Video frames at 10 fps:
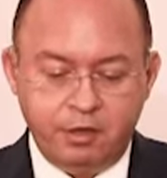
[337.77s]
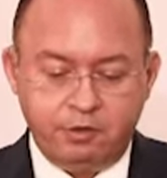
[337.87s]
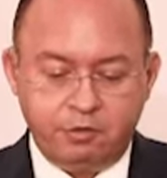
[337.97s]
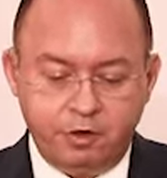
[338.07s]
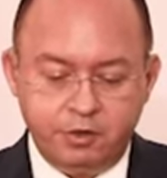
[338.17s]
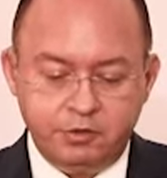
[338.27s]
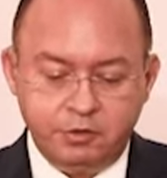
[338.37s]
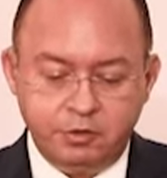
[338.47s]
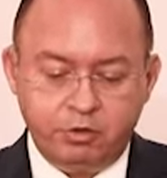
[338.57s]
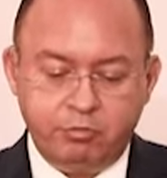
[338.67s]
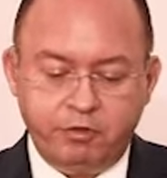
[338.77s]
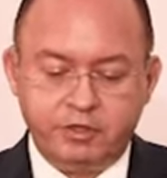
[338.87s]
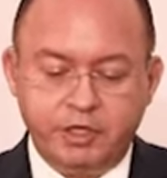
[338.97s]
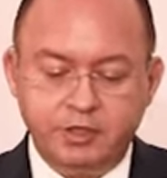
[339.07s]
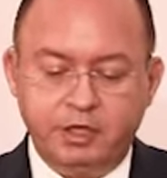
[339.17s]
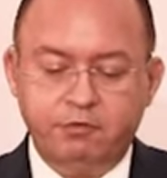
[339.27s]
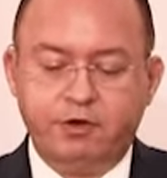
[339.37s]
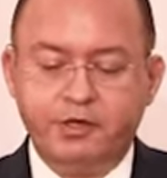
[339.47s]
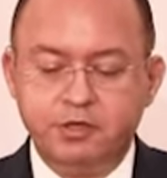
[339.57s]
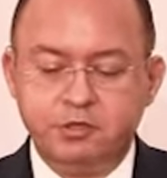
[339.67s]
Third, notwithstanding
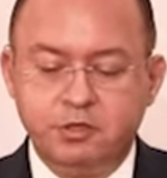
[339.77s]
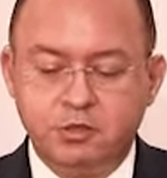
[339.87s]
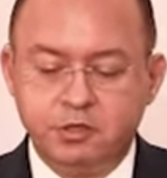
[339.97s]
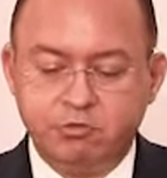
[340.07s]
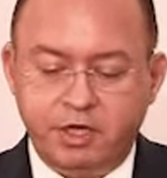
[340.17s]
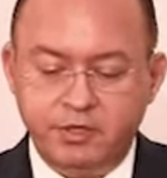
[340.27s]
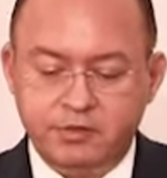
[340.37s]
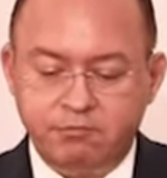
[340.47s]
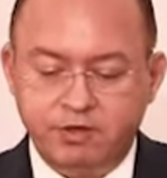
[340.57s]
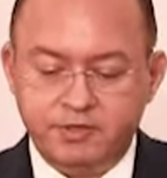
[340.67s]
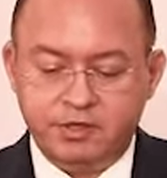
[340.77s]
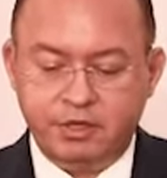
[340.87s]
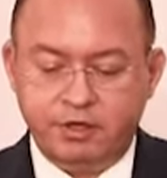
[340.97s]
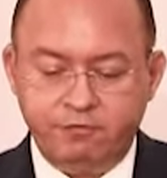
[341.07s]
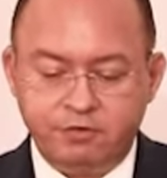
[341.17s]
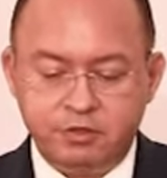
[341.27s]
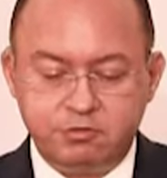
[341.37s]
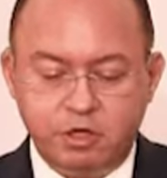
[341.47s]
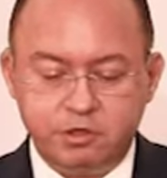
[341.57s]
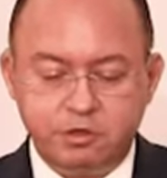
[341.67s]
financial constraints, investing in
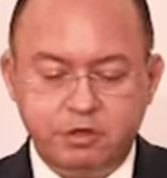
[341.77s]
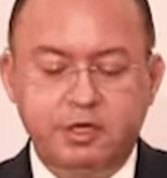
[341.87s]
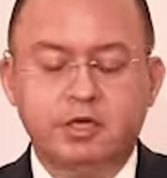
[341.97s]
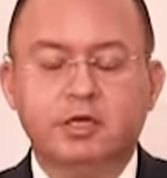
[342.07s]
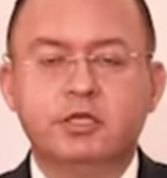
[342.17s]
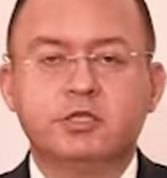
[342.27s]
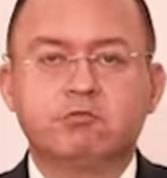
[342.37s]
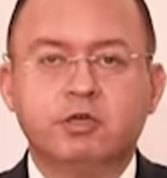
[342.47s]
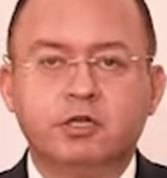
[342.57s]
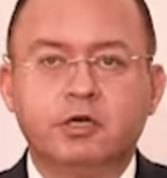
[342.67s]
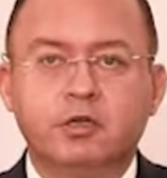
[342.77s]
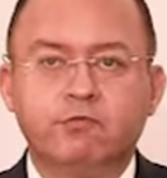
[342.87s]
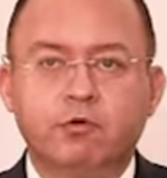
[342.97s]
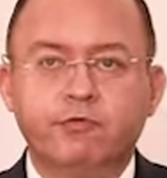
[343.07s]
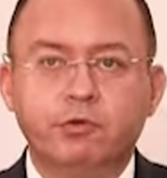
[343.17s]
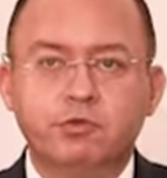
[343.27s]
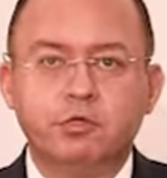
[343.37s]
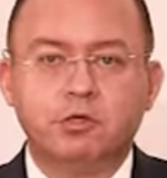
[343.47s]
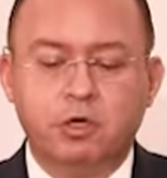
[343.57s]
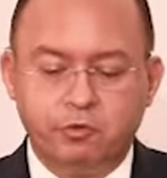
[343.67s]
infrastructure is critical for
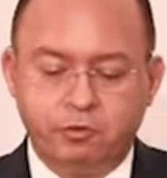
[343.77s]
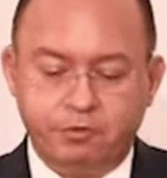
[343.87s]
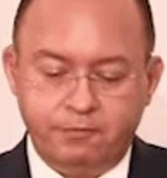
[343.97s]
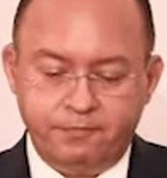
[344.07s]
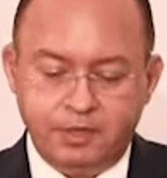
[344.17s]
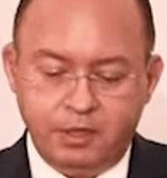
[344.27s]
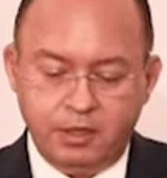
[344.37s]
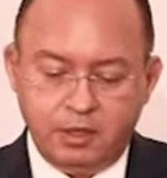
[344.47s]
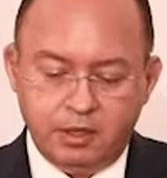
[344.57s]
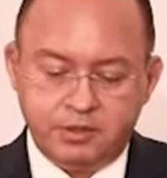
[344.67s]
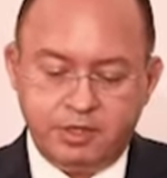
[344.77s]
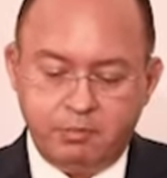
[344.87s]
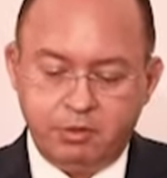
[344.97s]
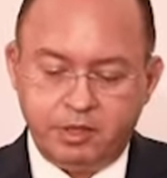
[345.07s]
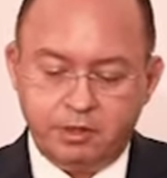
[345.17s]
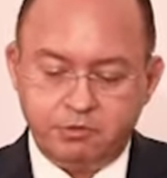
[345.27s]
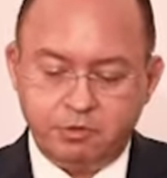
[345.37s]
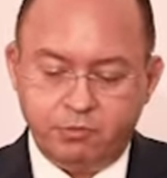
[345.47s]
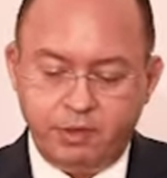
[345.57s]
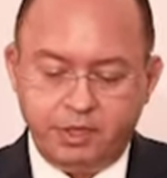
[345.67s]
future growth. As a neighbor
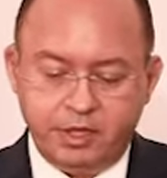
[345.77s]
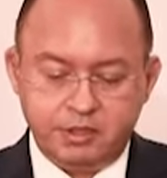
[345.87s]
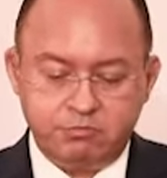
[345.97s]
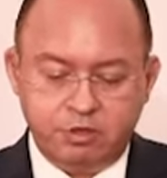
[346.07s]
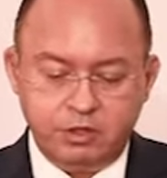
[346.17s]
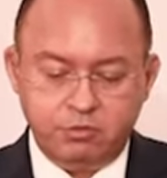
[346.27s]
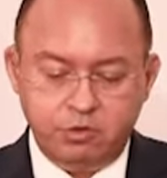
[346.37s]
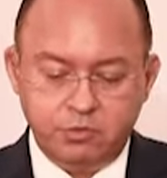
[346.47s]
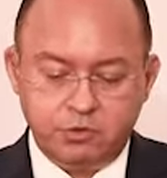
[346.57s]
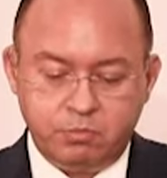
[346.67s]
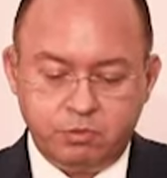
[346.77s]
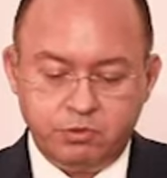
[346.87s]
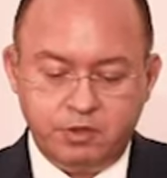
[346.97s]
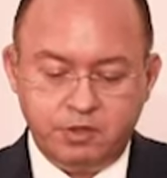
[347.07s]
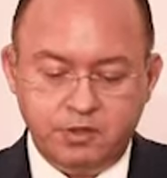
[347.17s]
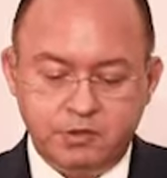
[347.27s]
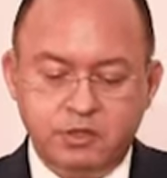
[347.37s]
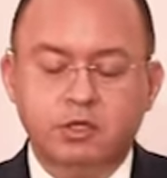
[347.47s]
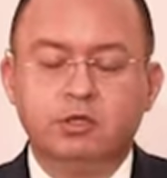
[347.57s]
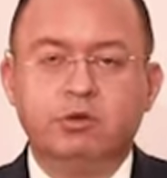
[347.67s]
country, Romania is ready to use opportunities
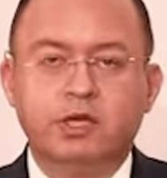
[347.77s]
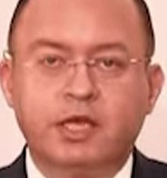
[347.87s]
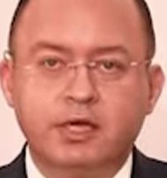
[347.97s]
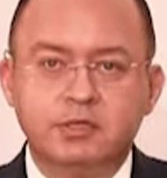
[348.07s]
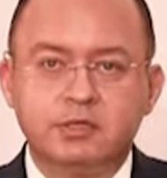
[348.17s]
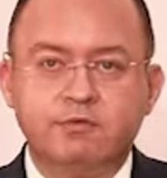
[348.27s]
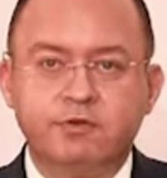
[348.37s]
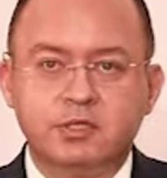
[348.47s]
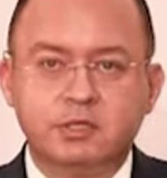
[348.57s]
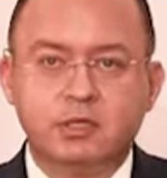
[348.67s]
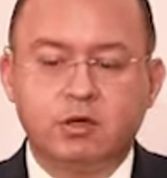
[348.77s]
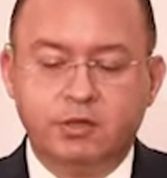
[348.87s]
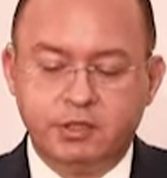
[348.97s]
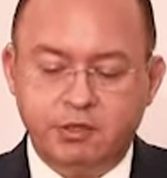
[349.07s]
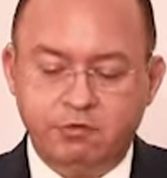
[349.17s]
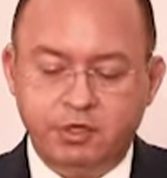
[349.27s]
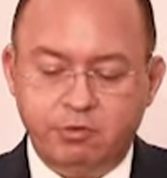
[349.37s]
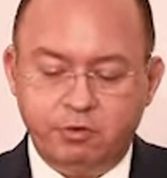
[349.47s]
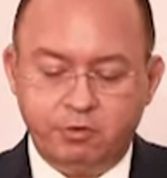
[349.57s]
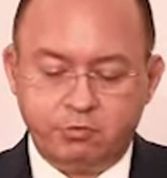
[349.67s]
to enhance the physical
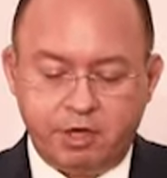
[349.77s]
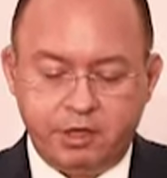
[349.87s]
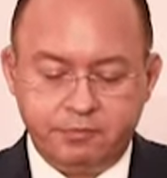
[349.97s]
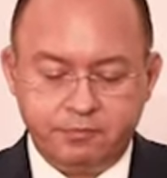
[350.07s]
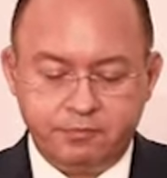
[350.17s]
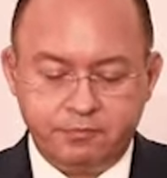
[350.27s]
connectivity with Ukraine.